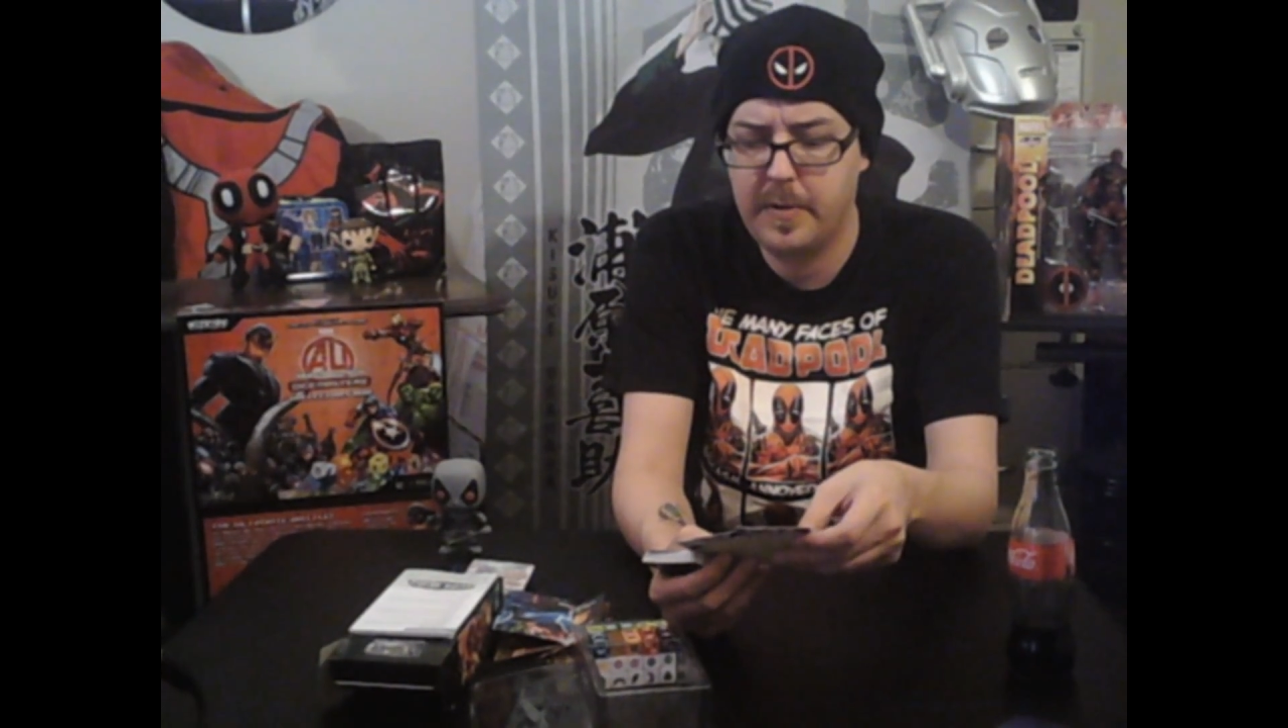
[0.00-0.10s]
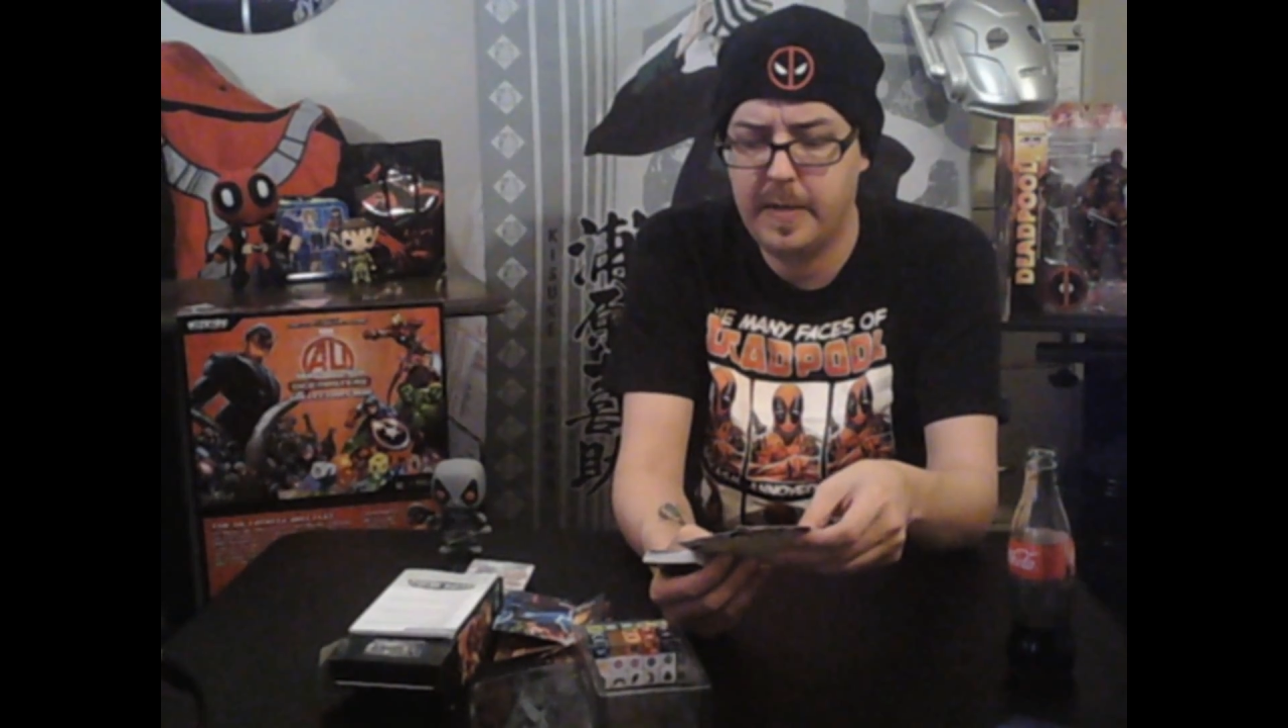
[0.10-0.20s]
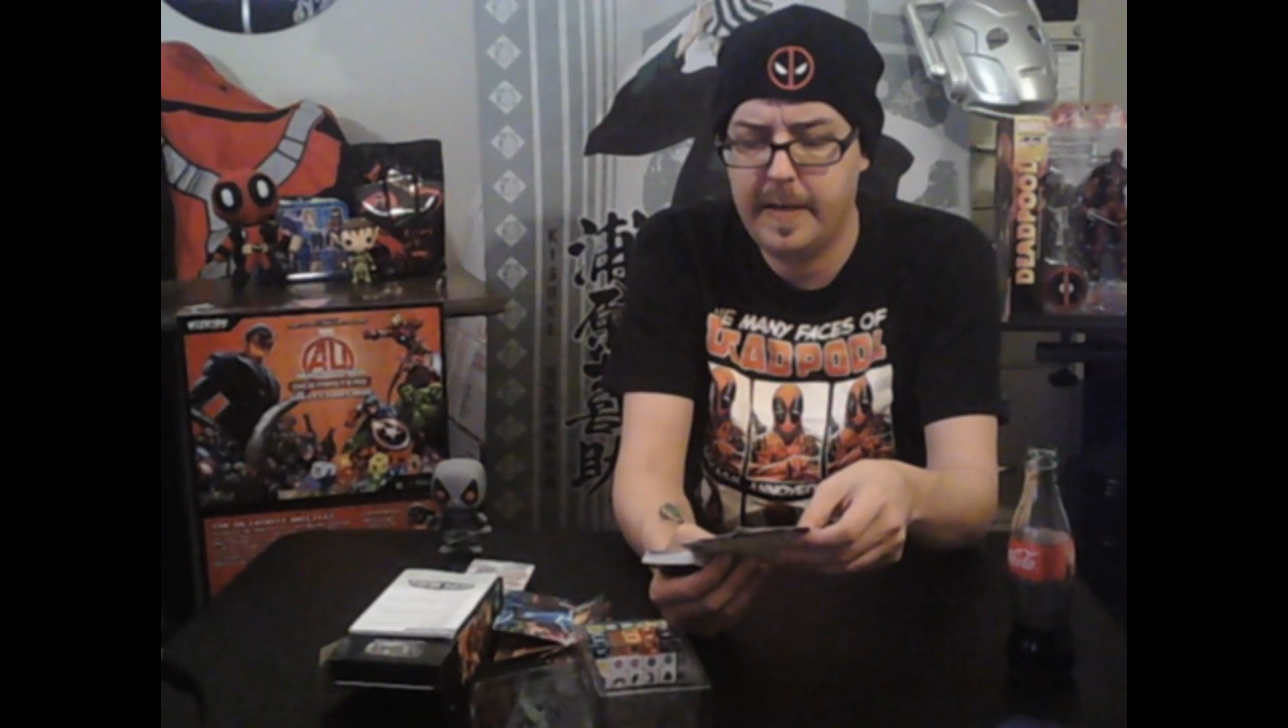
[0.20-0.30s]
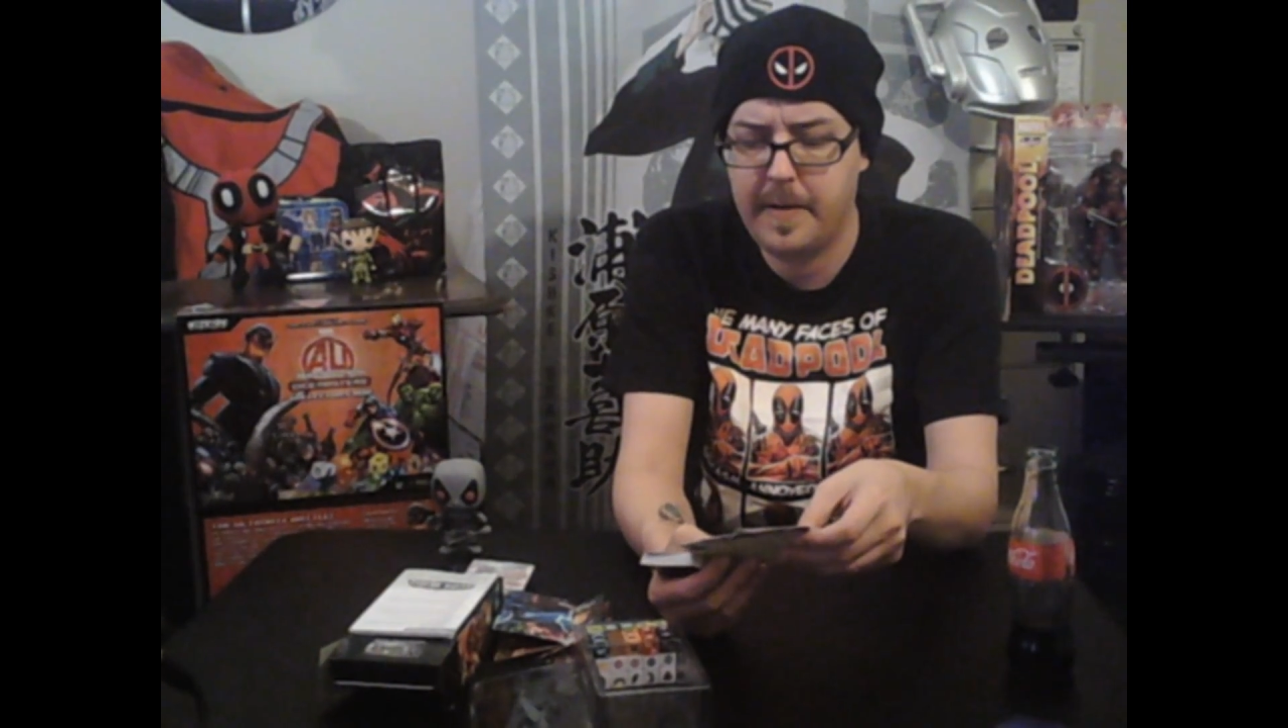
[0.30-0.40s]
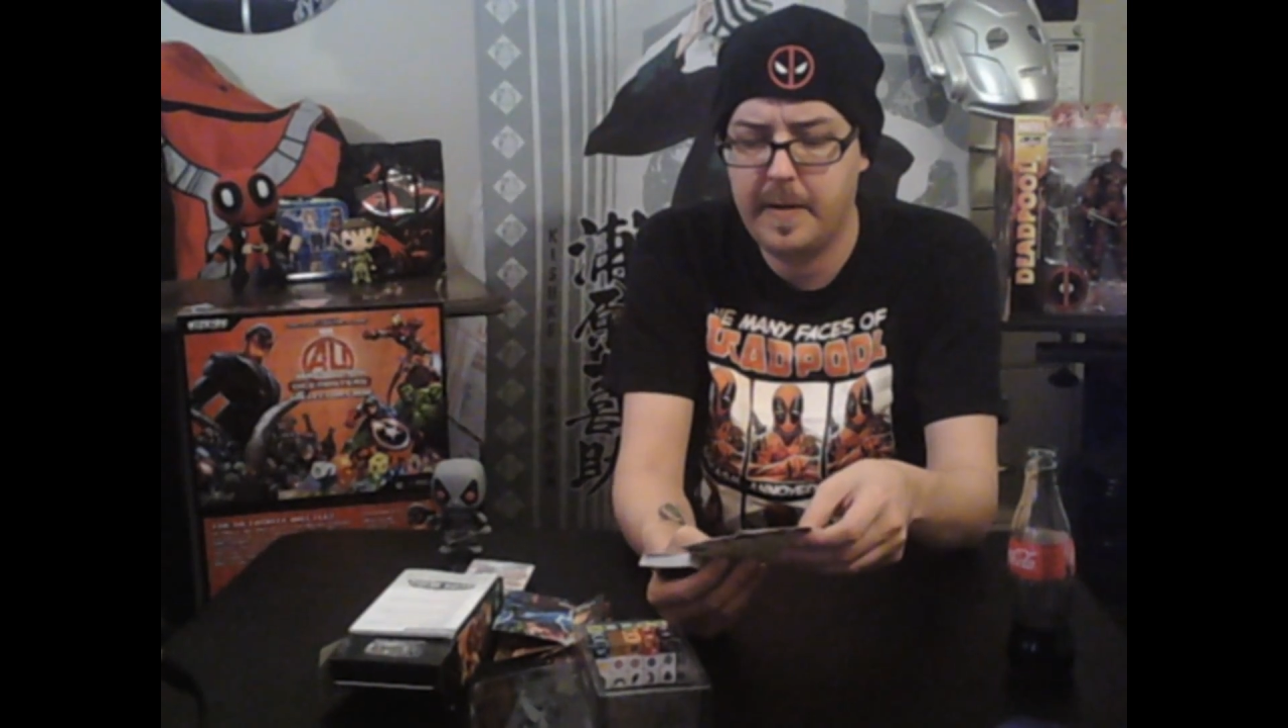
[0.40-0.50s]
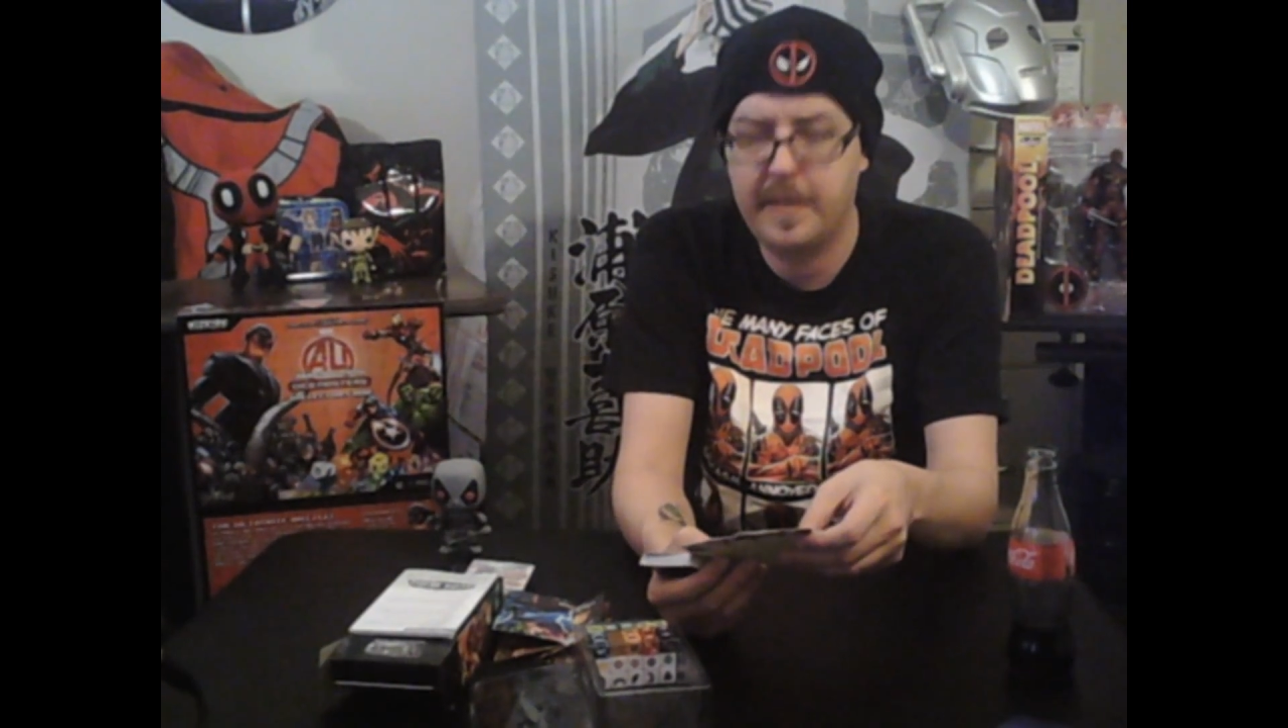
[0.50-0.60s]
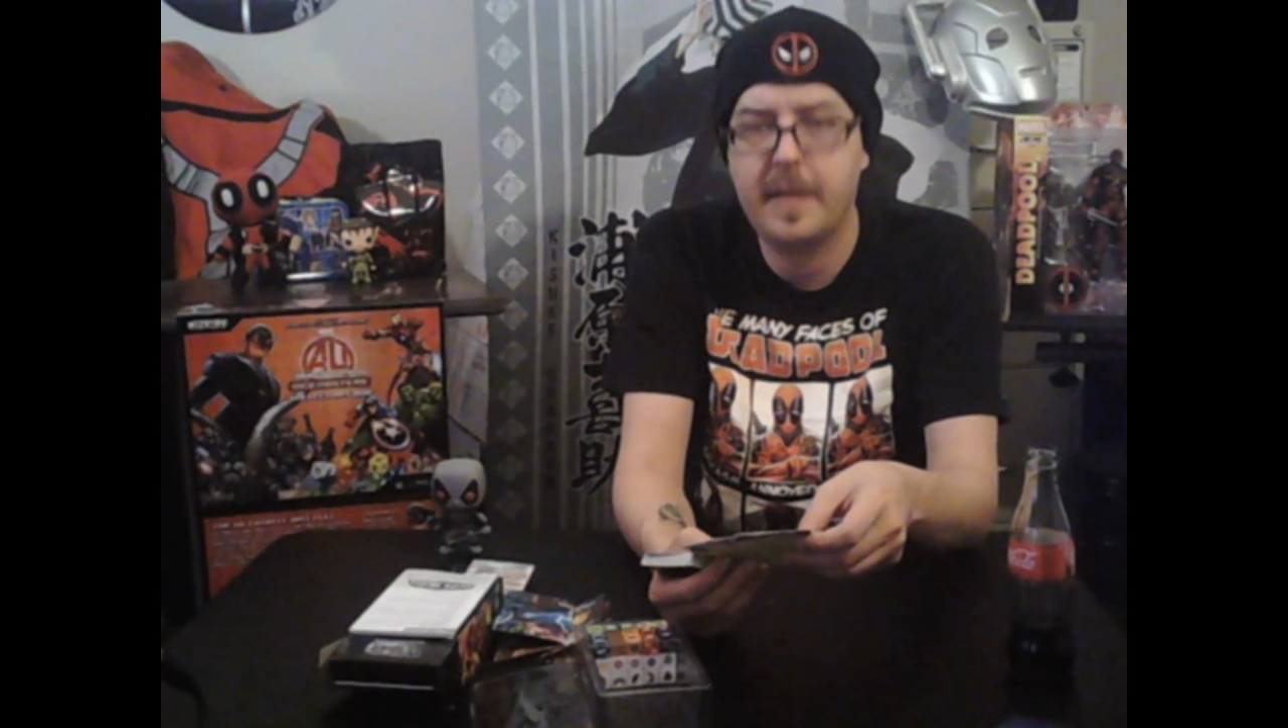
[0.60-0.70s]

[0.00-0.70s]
are going to carry